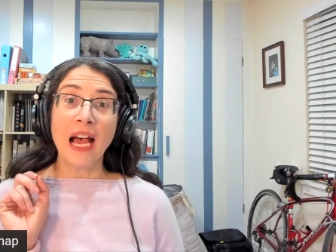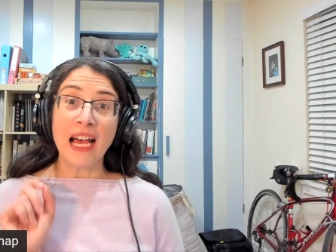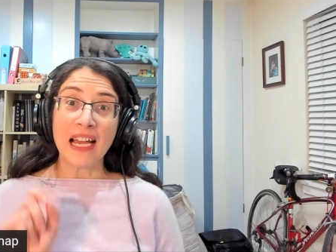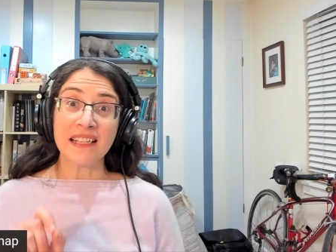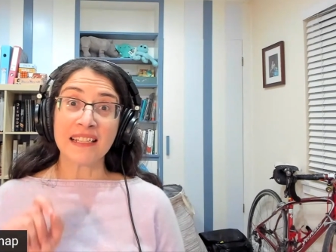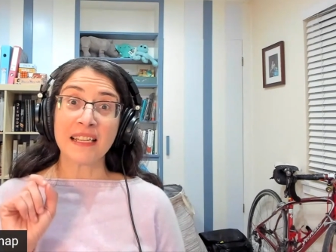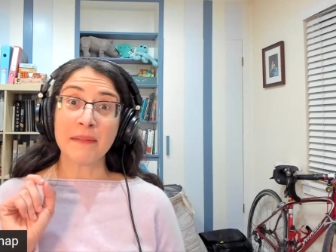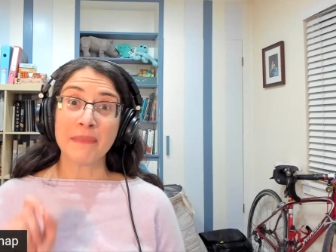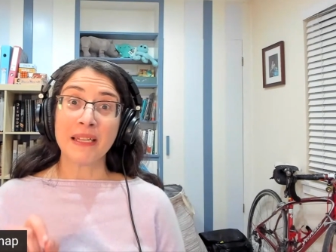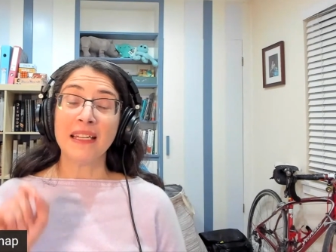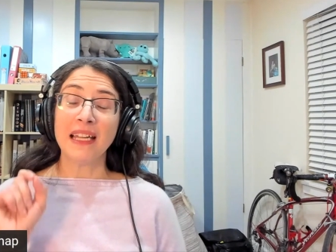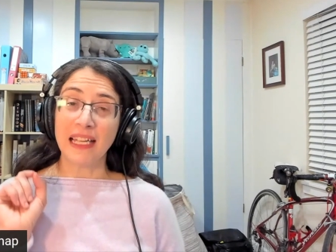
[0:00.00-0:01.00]
Ask
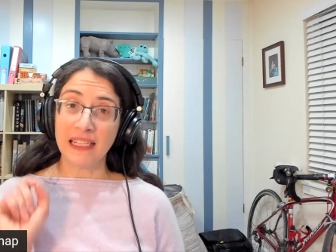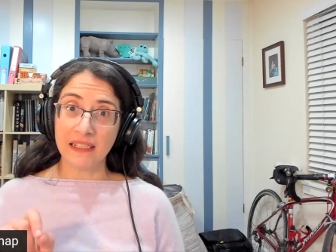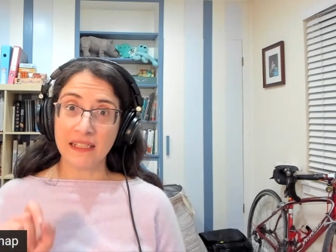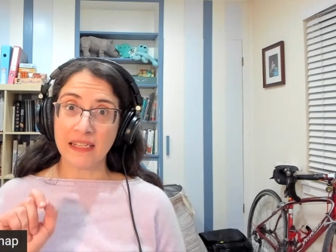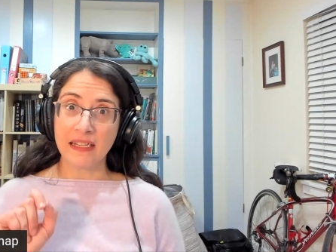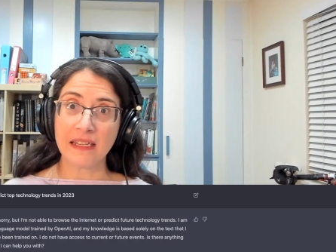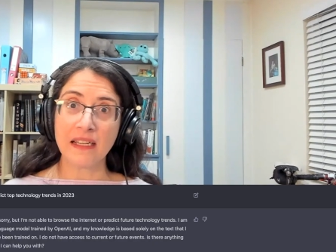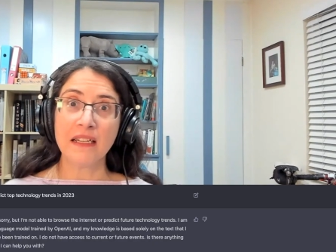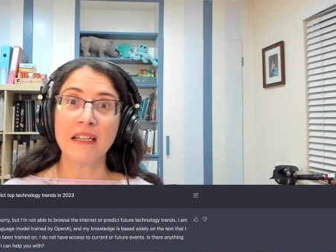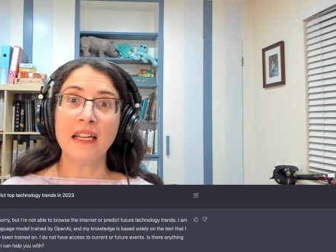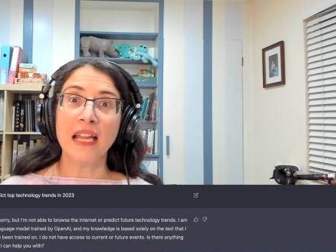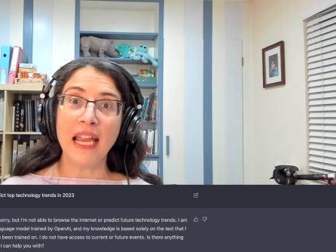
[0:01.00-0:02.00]
them anything
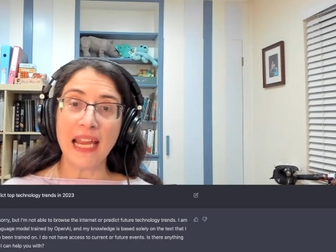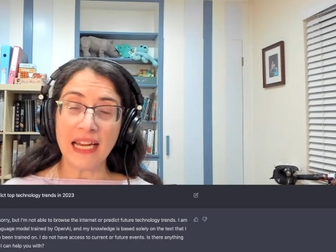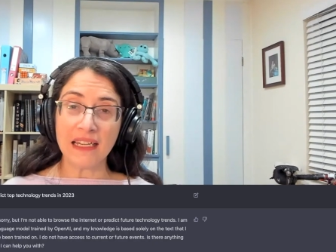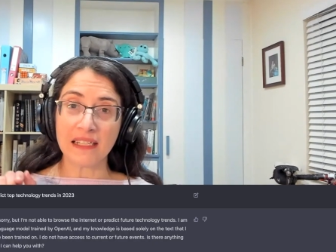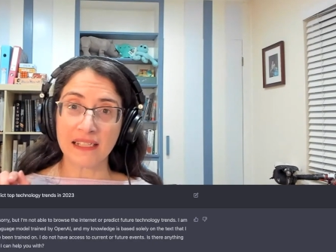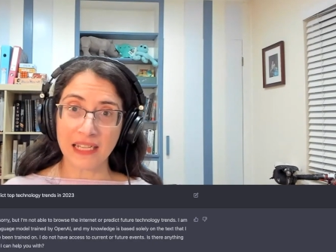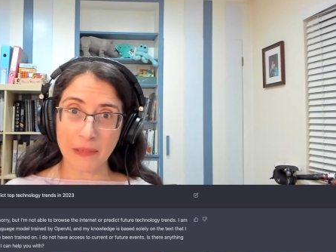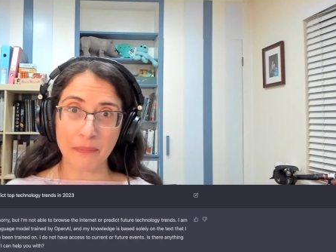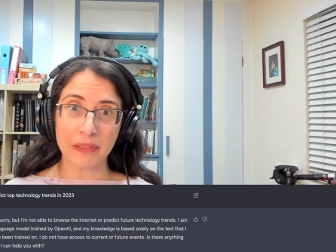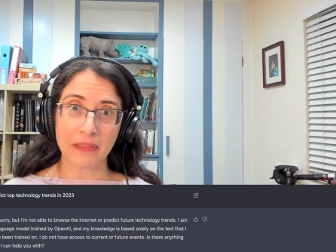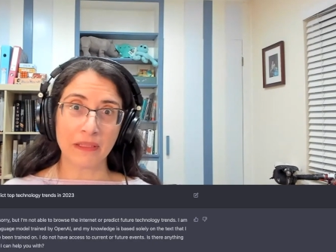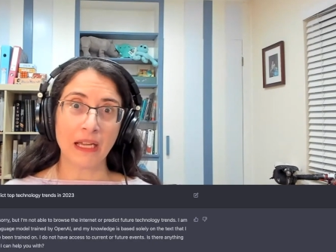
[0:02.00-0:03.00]

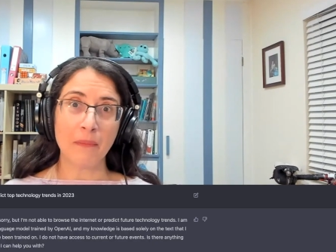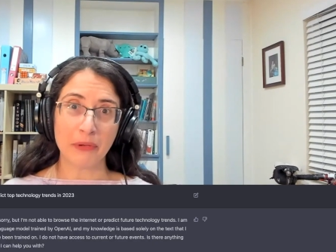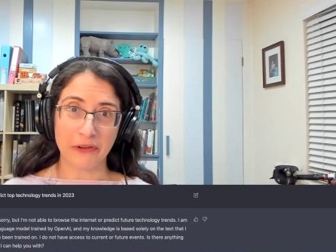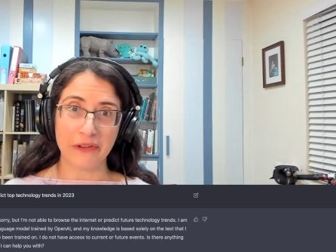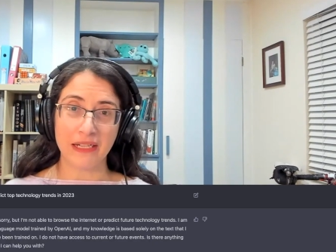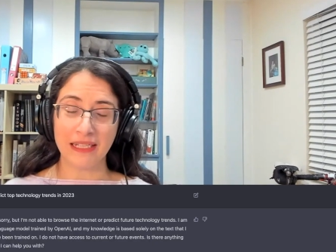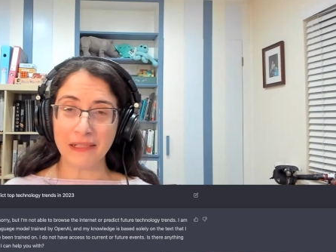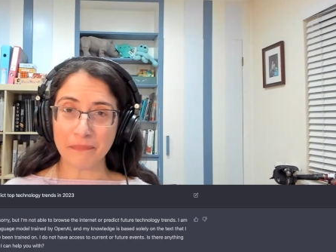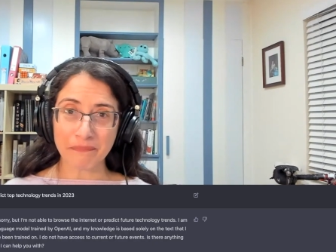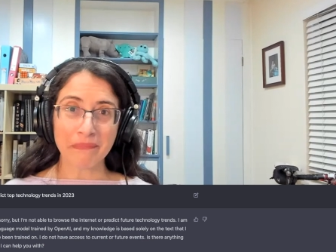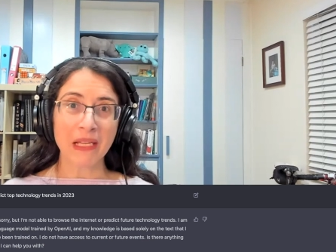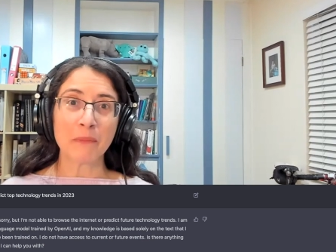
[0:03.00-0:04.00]
except apparently
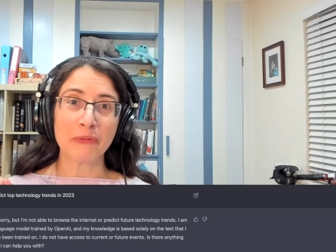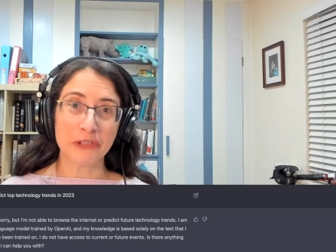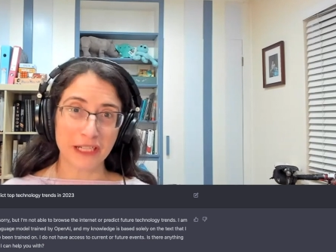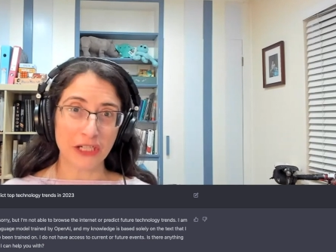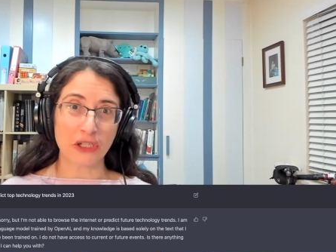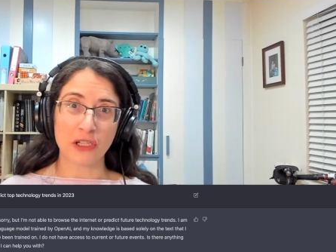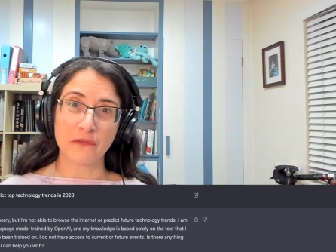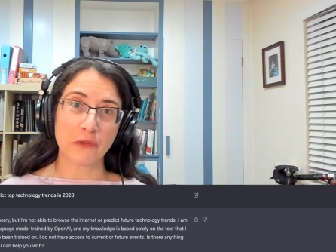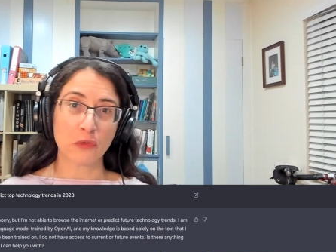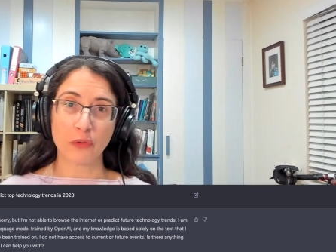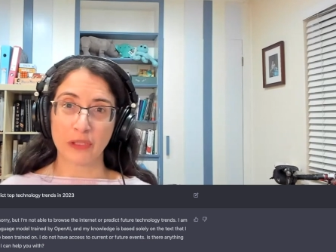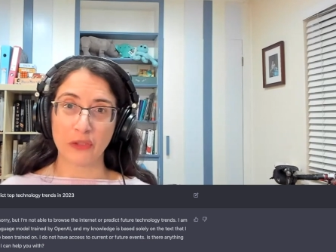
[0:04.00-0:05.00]
predictions for
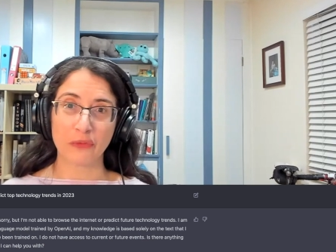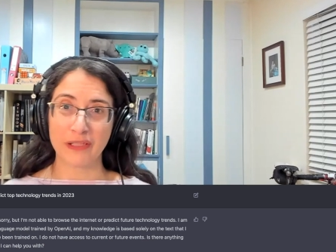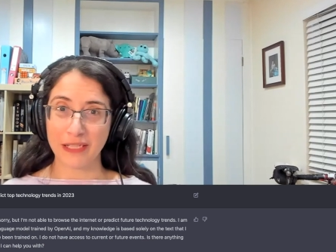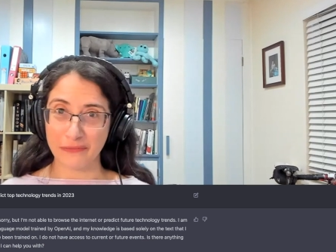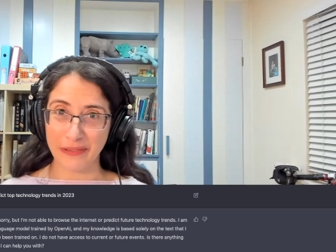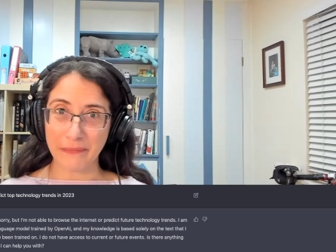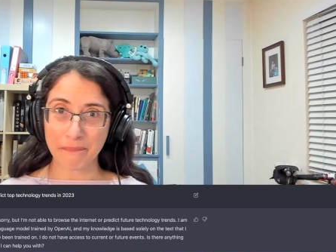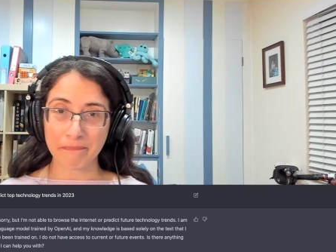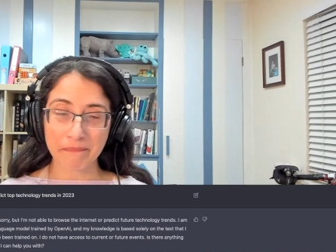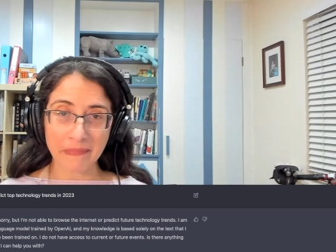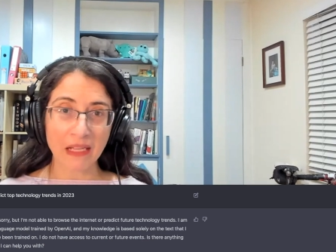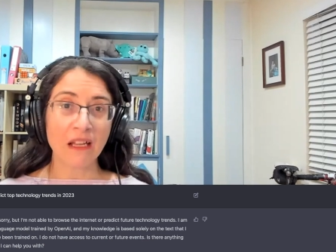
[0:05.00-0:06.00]
2023
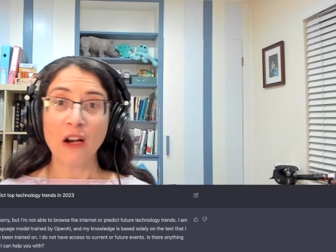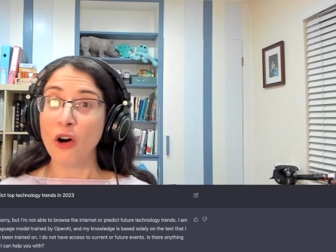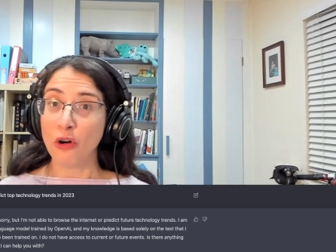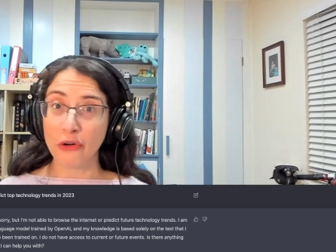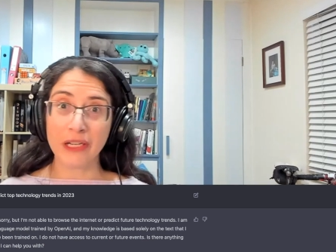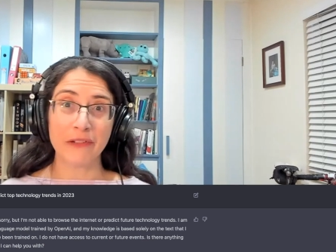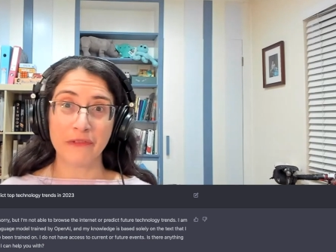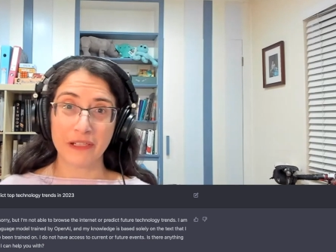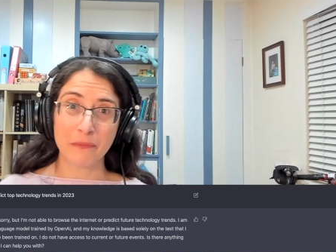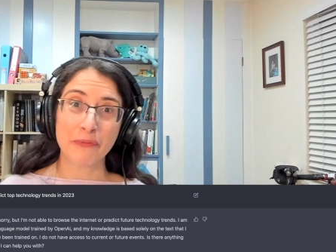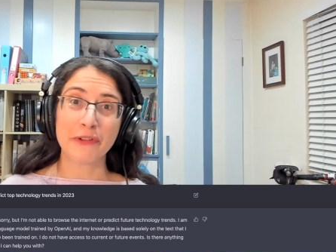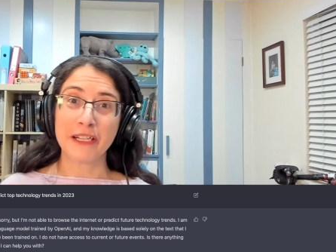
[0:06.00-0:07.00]
or
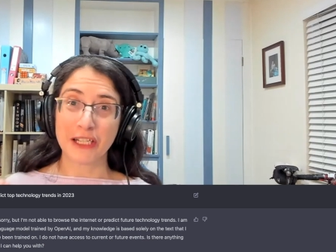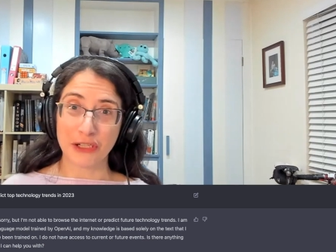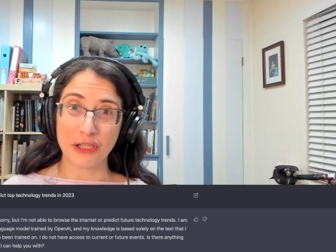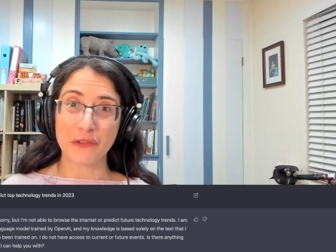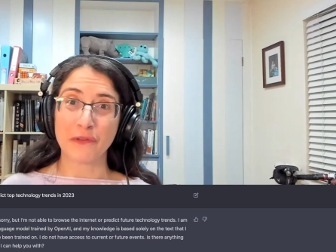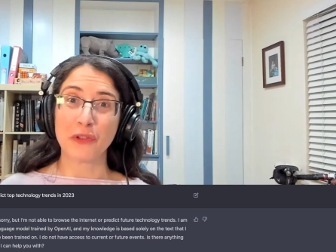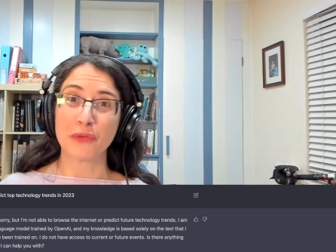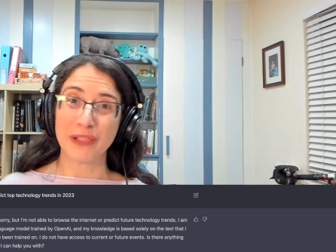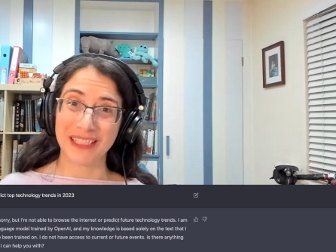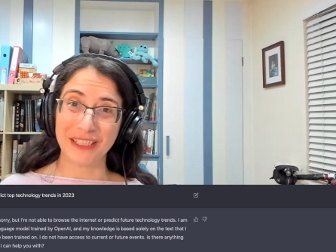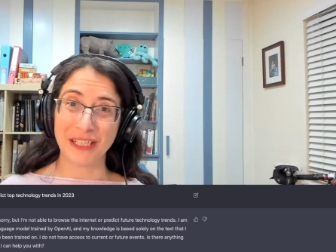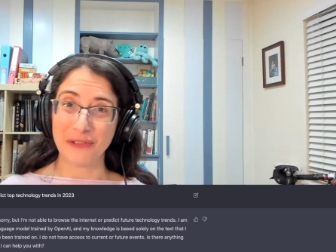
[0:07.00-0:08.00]
even predictions for
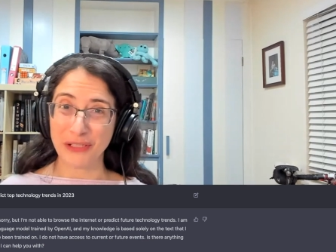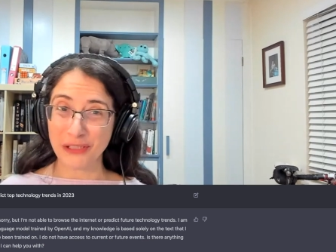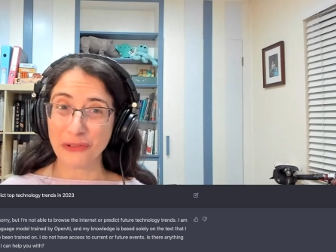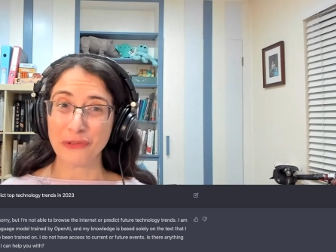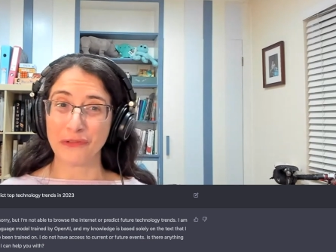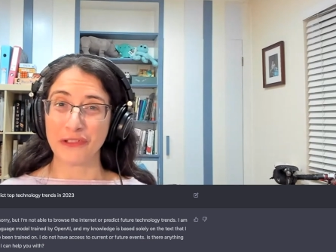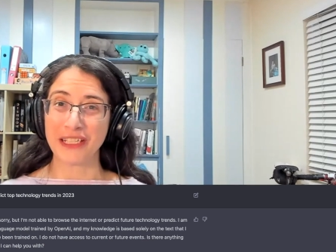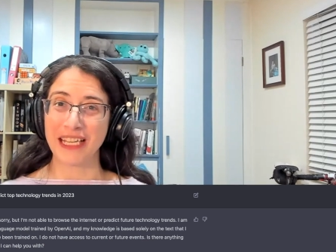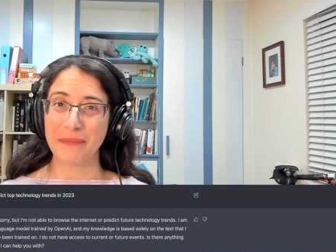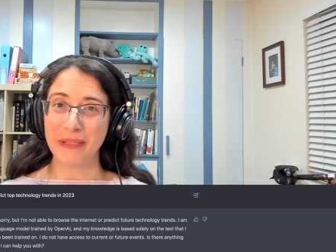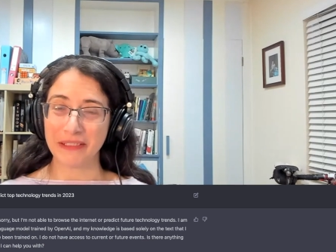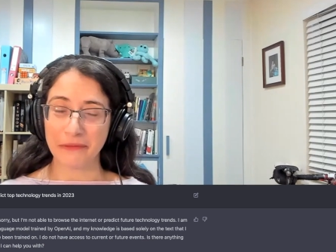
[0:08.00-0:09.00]
2022 for
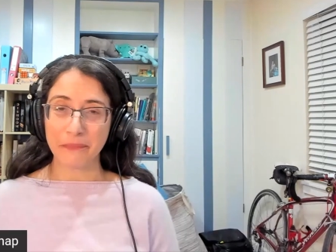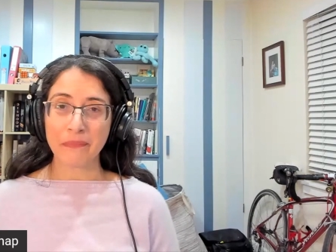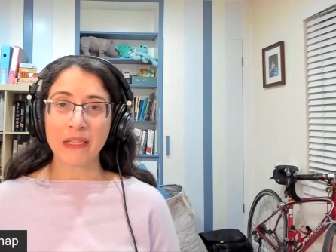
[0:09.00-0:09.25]
that matter.